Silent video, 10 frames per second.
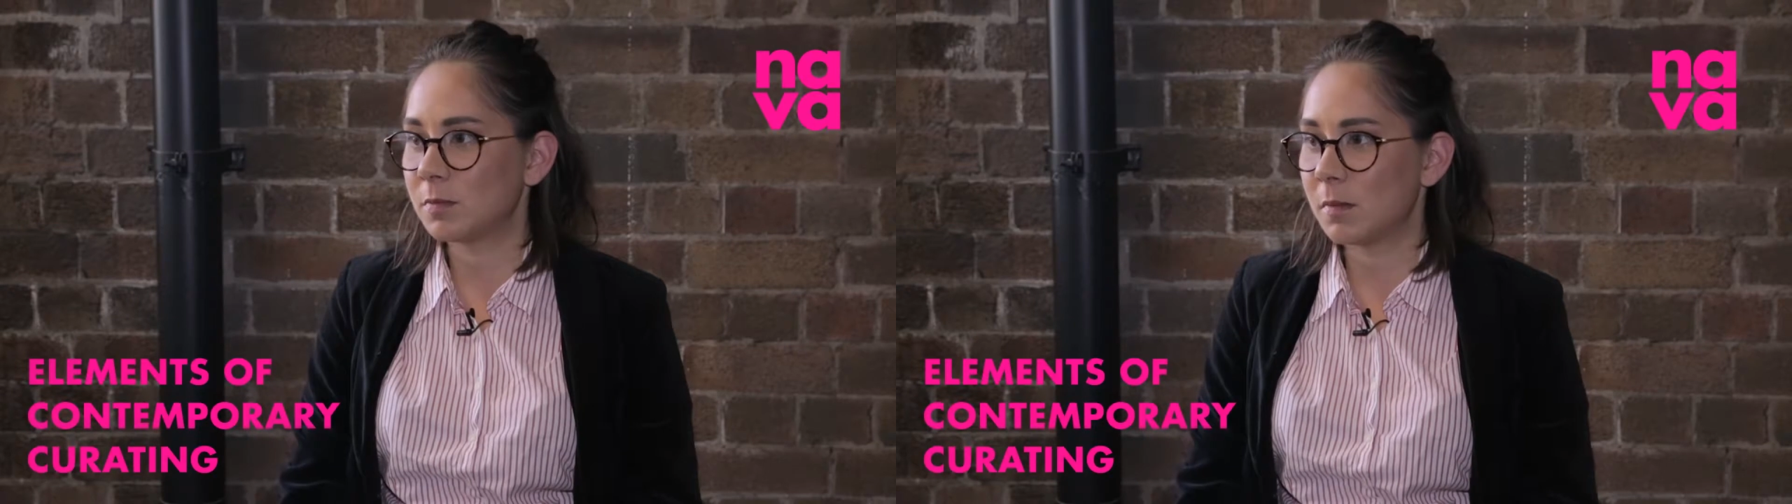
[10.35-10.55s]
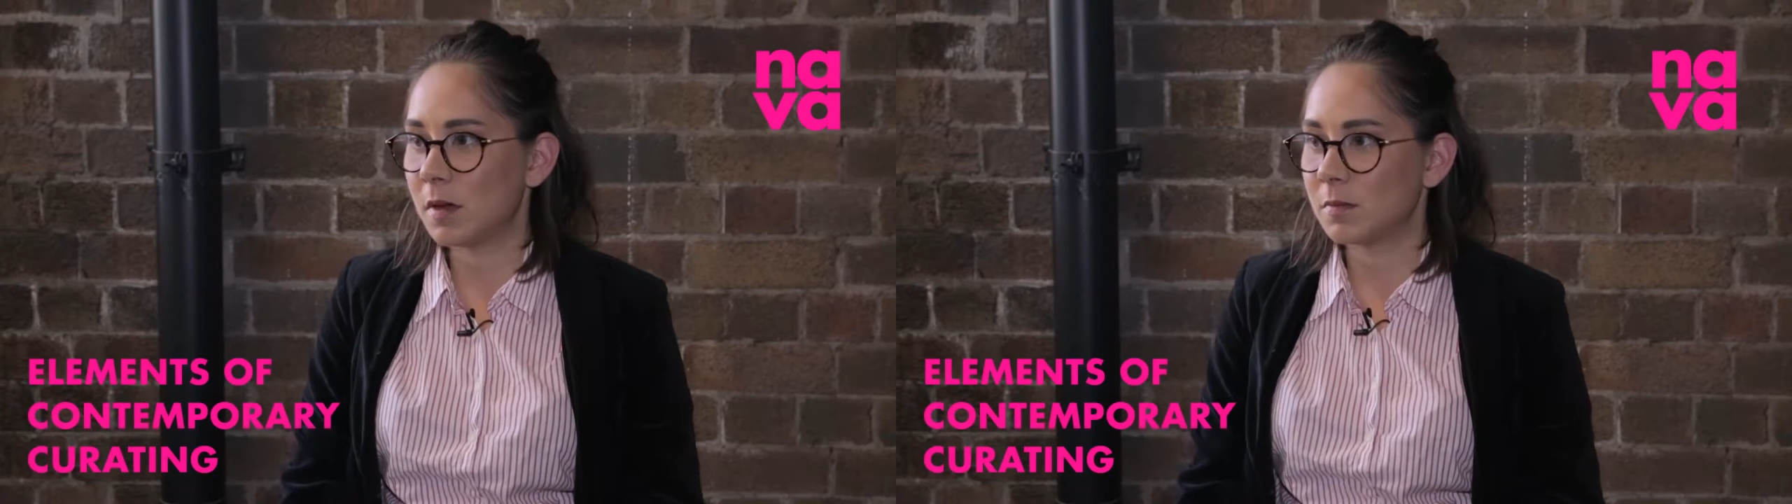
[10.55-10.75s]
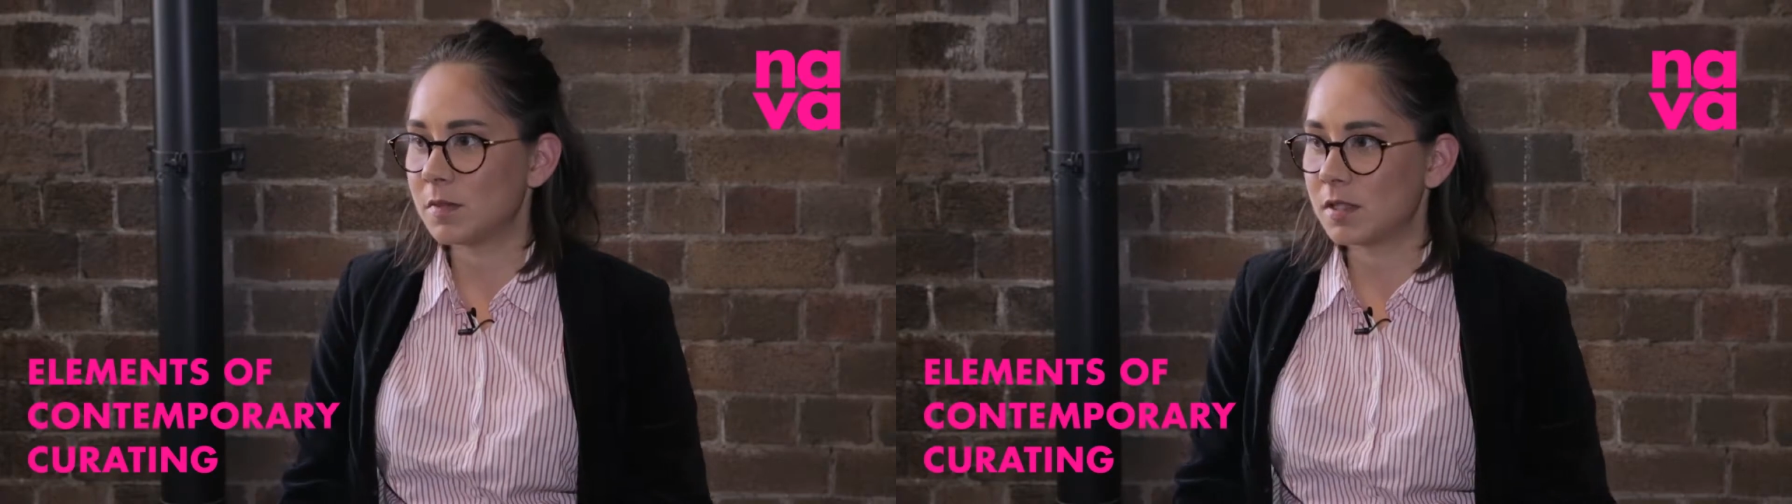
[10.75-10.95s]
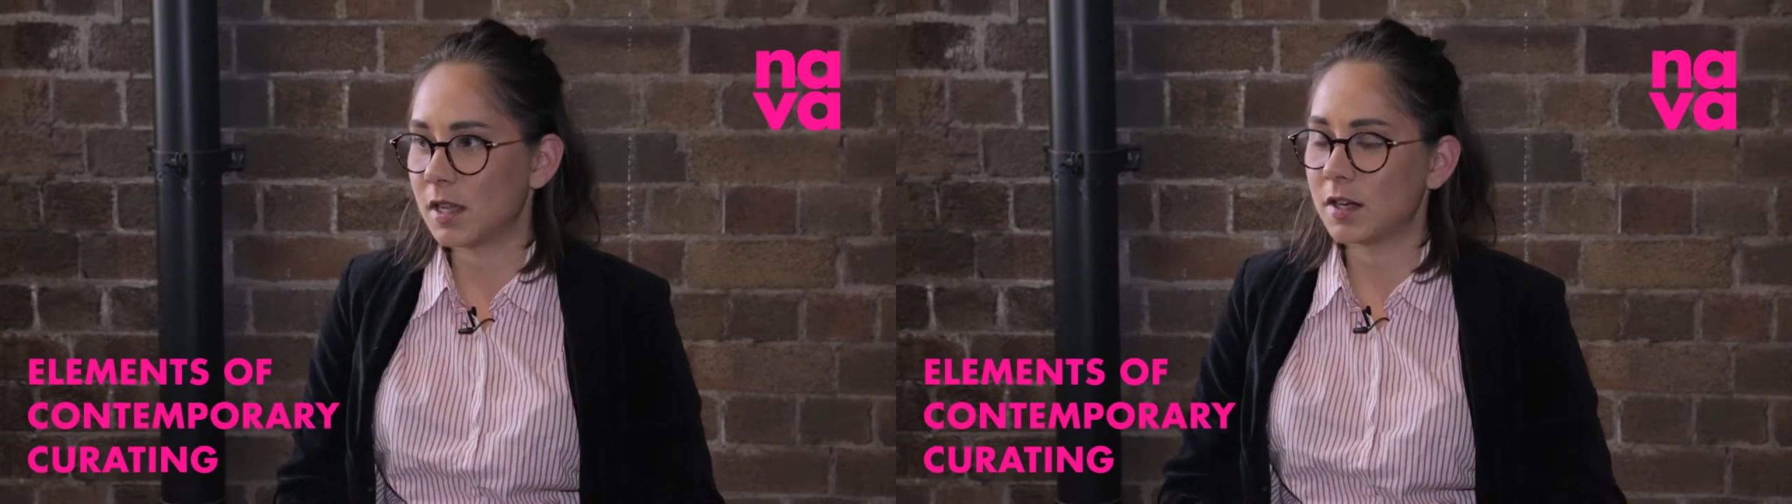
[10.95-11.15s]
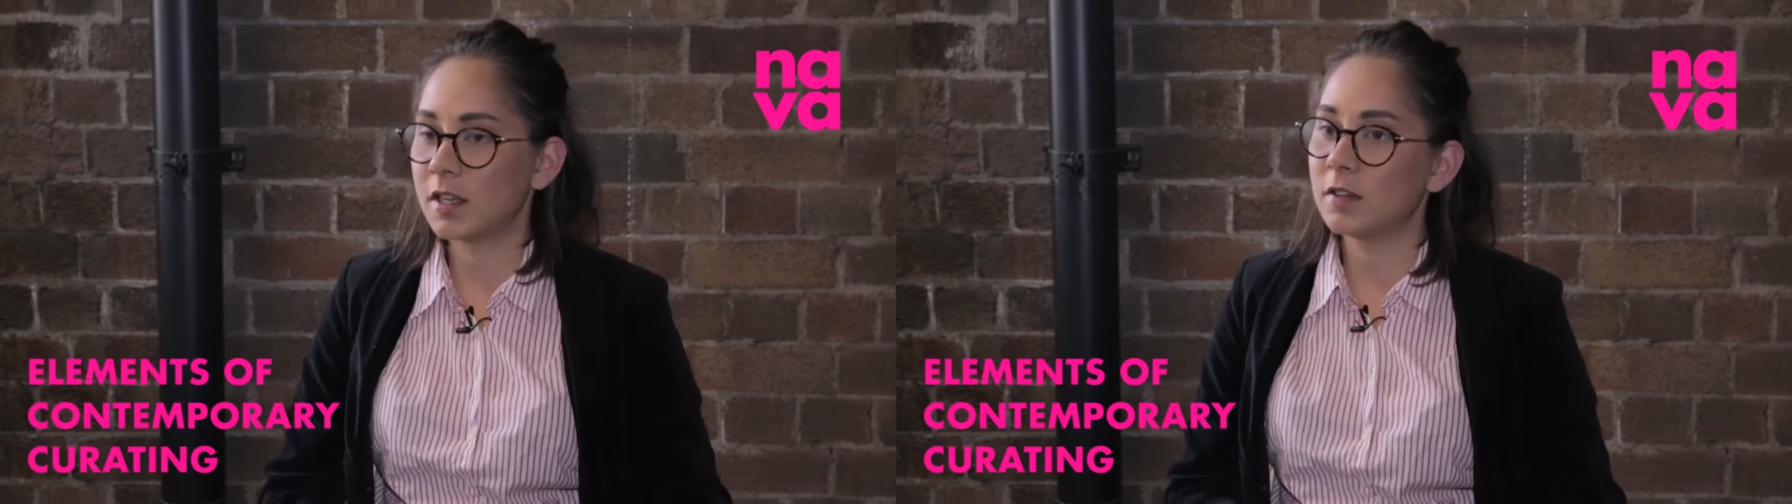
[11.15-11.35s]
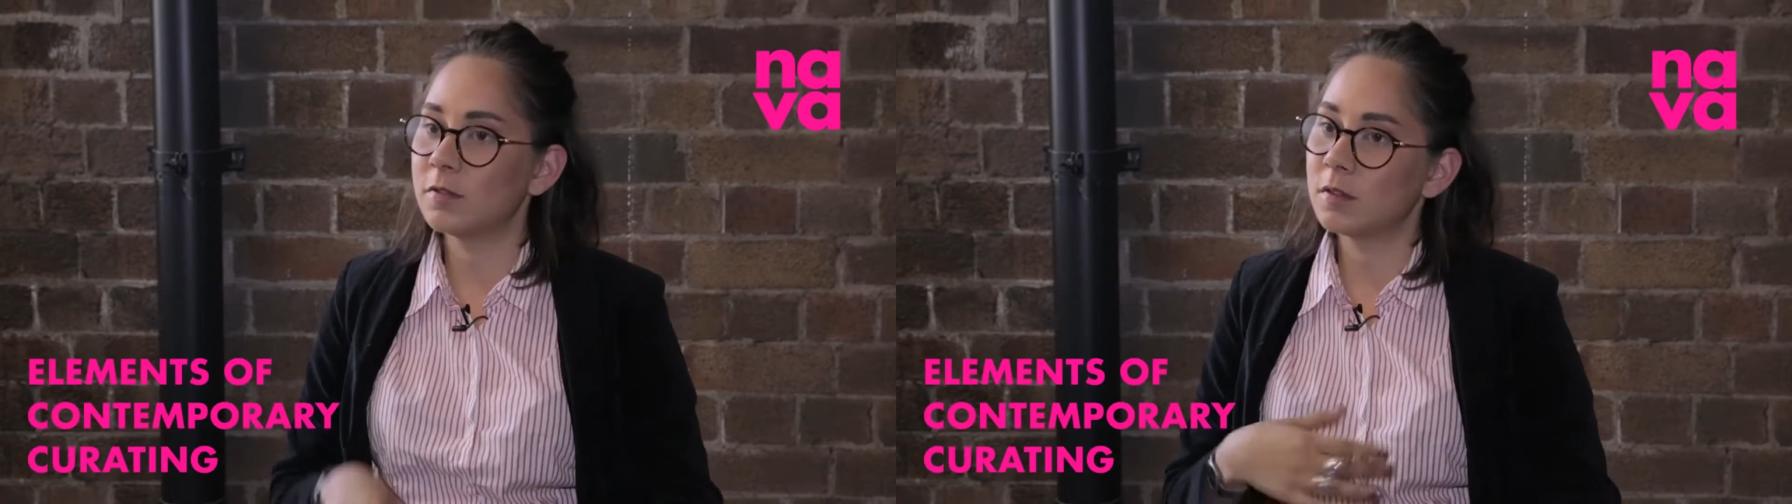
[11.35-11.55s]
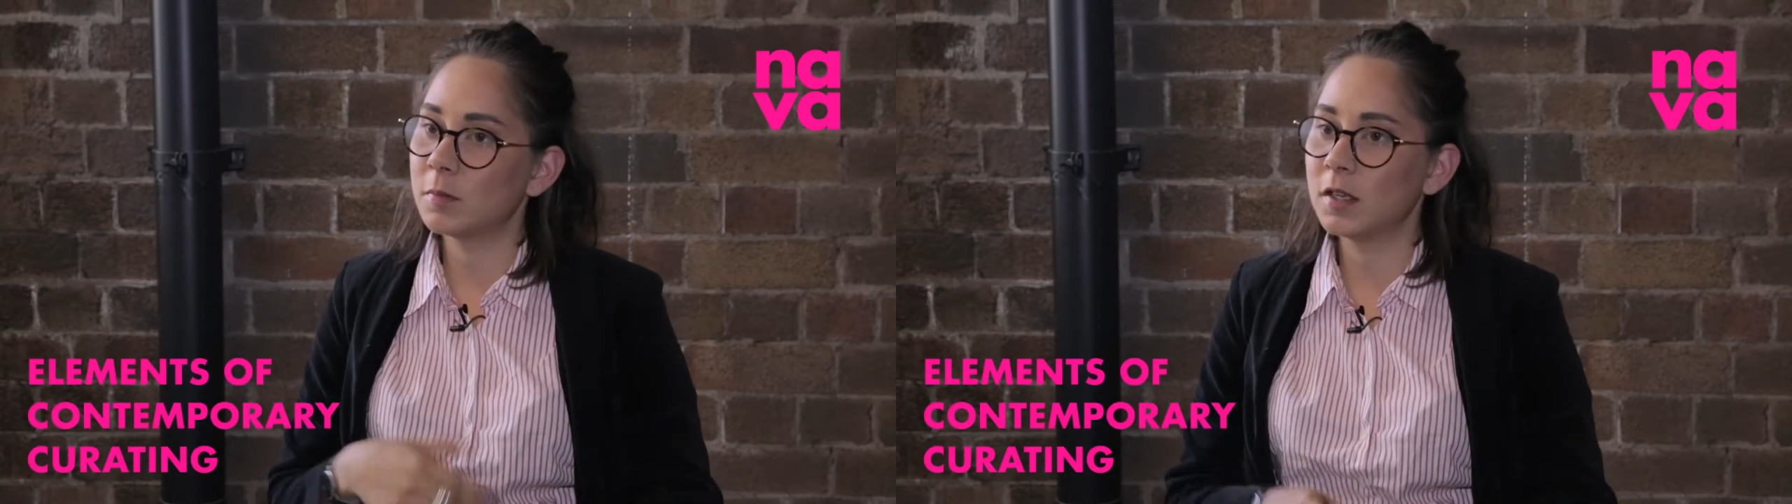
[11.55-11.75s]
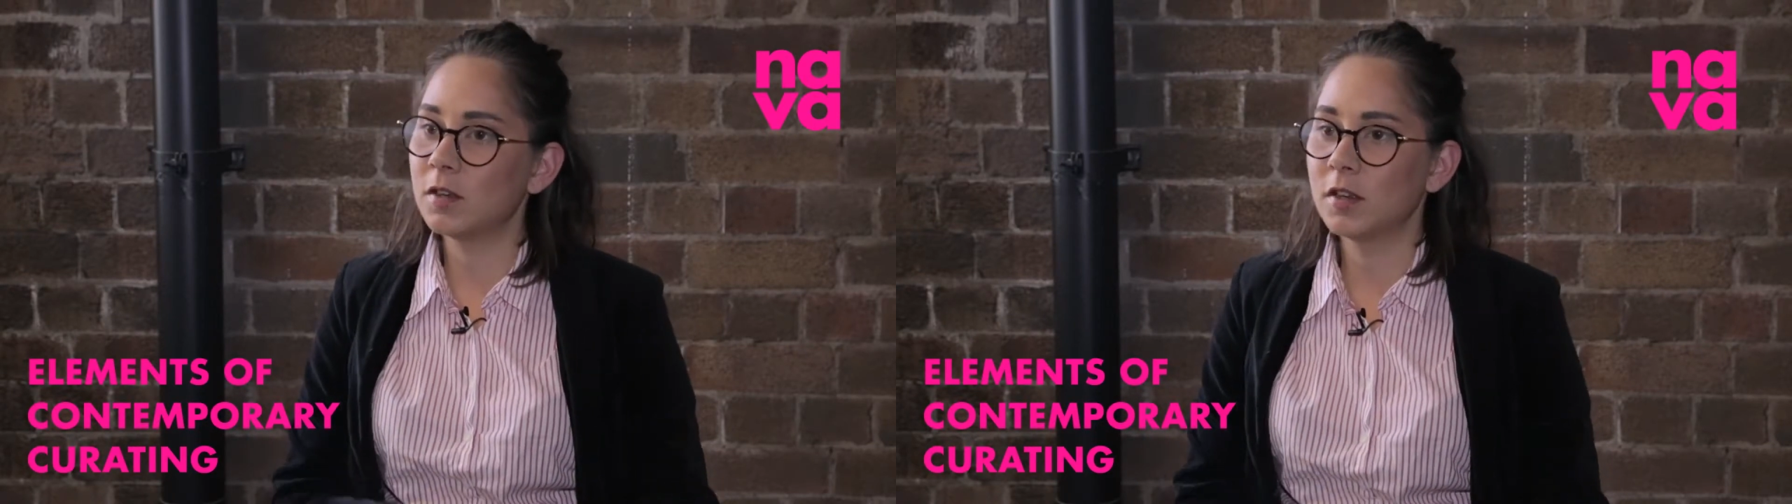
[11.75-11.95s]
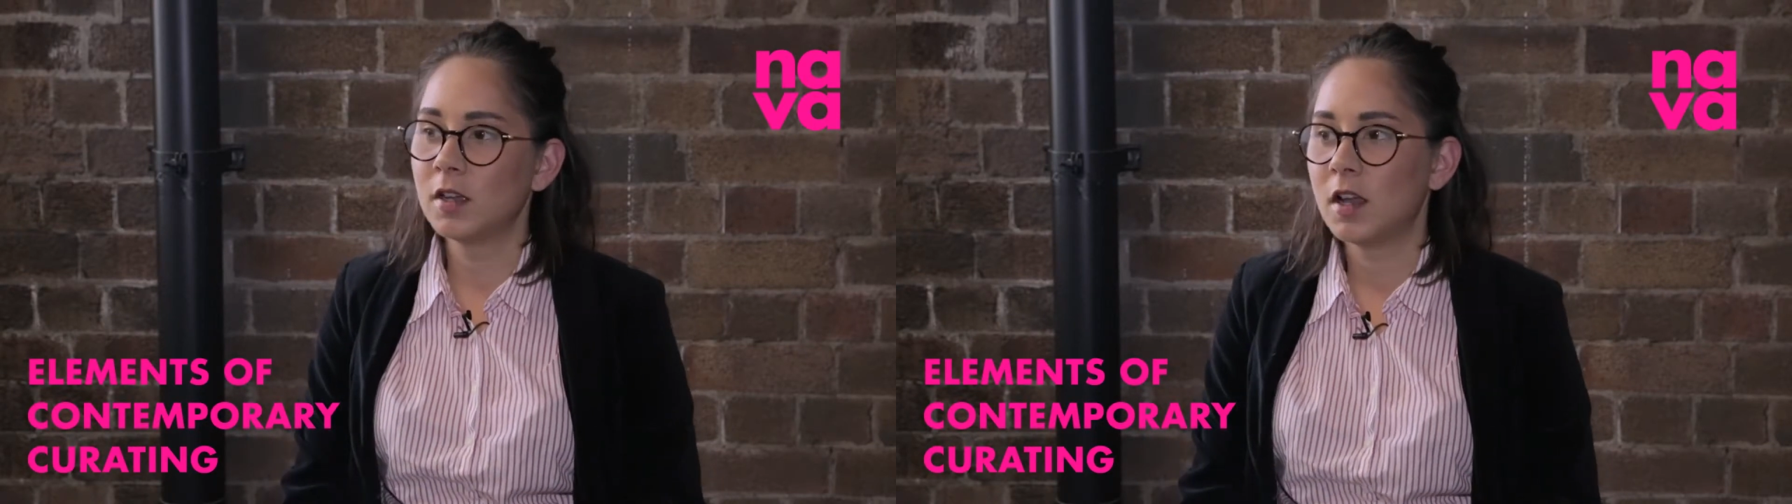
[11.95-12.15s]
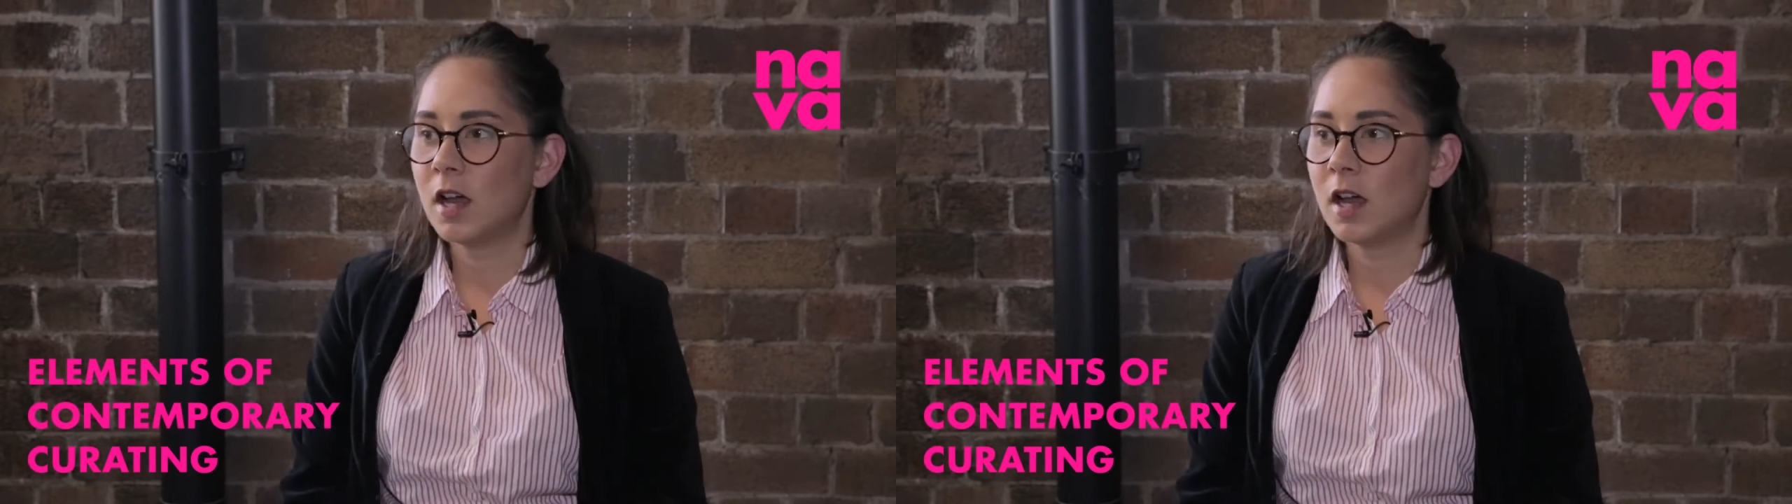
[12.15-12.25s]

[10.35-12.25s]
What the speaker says: My mom's Larrakia Filipino.